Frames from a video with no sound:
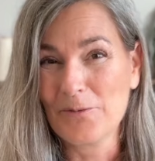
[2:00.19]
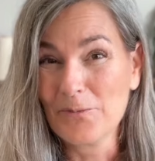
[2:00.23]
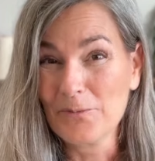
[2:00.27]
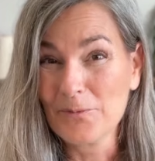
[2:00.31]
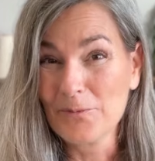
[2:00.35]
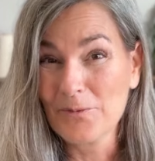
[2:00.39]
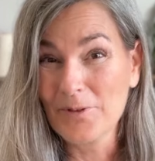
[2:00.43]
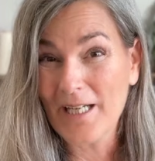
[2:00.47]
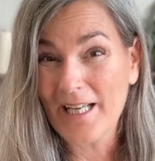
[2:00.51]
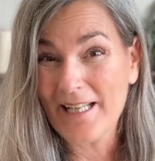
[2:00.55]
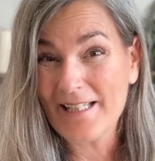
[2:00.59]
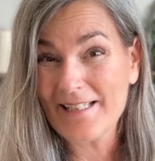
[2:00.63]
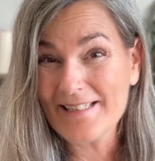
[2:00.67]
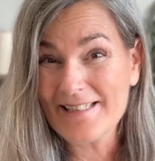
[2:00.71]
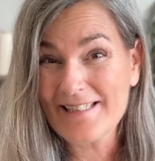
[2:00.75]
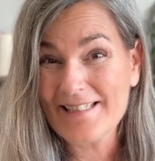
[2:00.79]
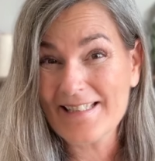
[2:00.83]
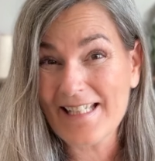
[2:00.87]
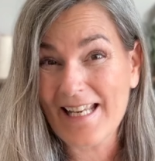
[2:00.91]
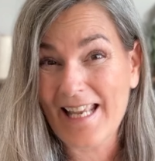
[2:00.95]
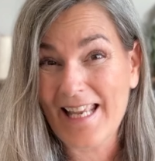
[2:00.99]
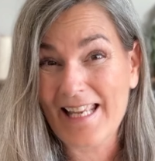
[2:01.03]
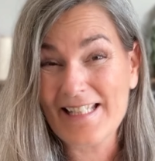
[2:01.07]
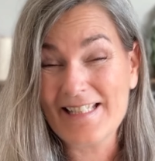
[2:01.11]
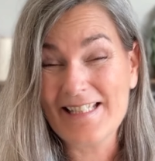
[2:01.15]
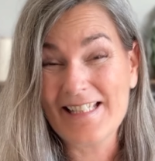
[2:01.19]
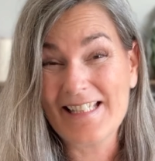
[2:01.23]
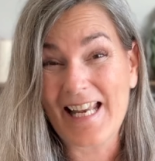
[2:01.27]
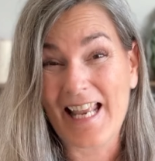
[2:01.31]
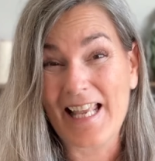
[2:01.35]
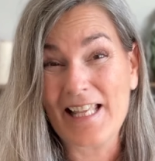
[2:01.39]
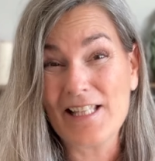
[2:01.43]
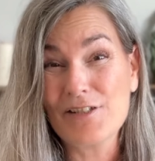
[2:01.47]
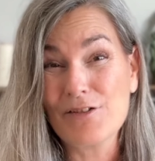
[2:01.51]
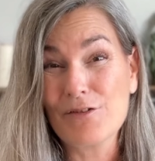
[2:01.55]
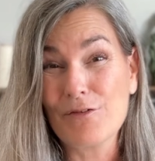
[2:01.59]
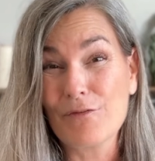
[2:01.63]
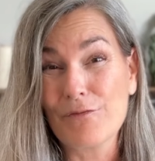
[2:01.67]
Wednesday. Today
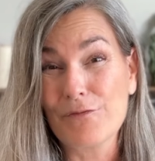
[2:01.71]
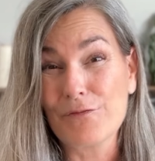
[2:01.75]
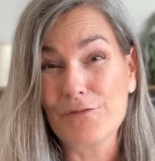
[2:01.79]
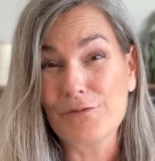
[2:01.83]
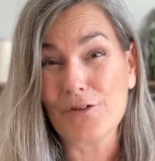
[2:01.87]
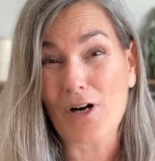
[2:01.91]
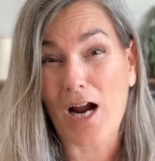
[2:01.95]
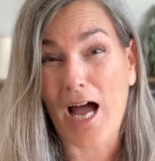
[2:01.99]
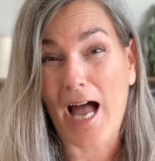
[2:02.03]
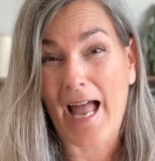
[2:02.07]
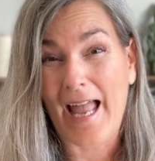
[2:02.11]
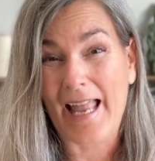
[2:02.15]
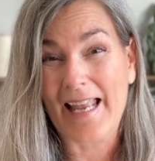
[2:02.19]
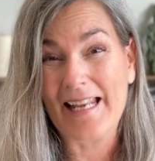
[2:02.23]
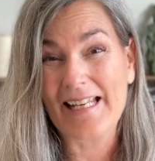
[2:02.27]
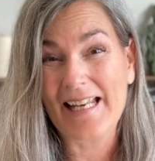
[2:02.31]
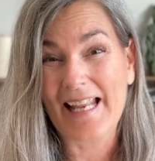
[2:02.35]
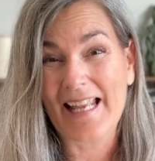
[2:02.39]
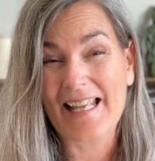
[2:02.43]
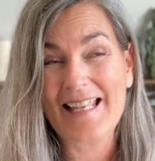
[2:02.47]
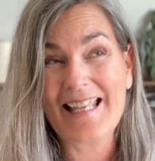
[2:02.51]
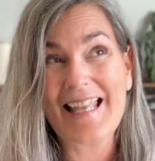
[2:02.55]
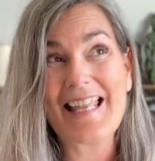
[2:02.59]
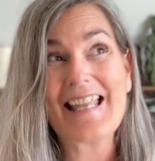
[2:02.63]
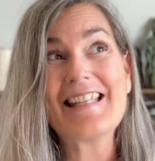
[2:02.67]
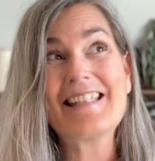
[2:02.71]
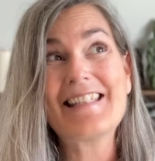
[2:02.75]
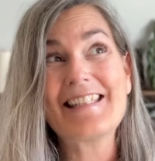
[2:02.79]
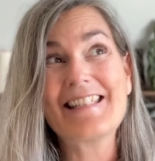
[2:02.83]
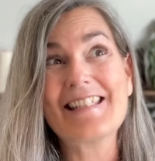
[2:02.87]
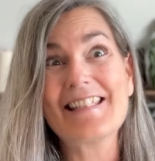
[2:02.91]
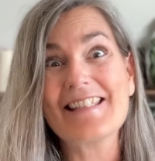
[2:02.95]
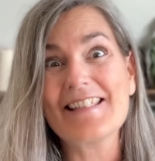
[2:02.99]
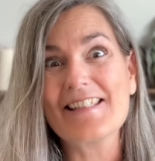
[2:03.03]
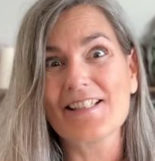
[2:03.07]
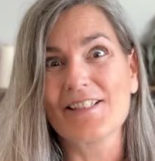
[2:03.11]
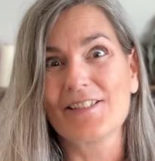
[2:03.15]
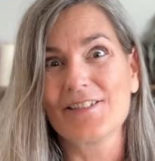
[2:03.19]
is Friday. It's
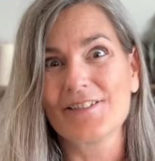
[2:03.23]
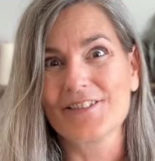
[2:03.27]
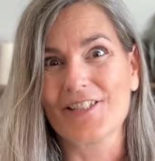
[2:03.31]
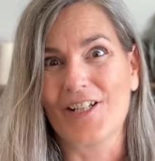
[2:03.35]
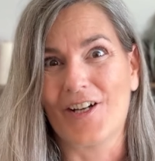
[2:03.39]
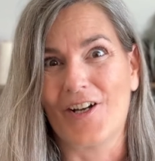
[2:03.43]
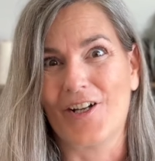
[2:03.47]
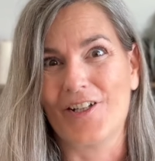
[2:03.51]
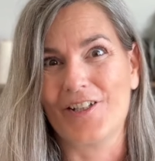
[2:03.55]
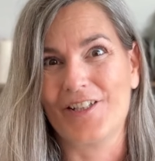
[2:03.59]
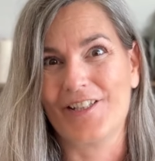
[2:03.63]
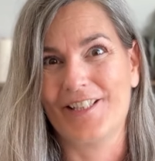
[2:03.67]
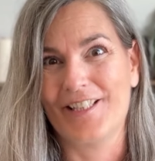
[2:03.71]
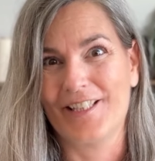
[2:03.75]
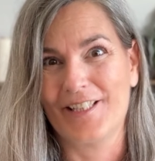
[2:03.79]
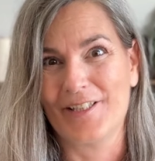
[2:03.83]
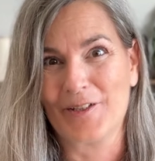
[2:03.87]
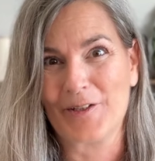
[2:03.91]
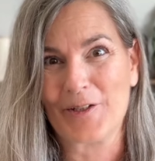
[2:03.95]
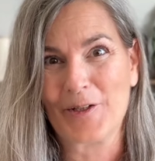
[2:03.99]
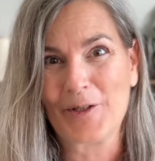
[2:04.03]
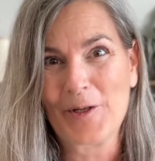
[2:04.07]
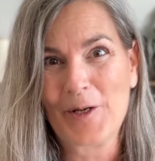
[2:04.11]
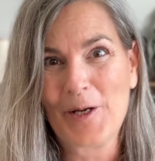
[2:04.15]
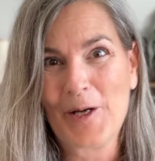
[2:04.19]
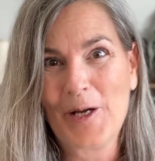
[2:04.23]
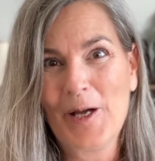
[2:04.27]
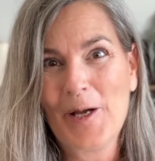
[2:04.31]
still not here.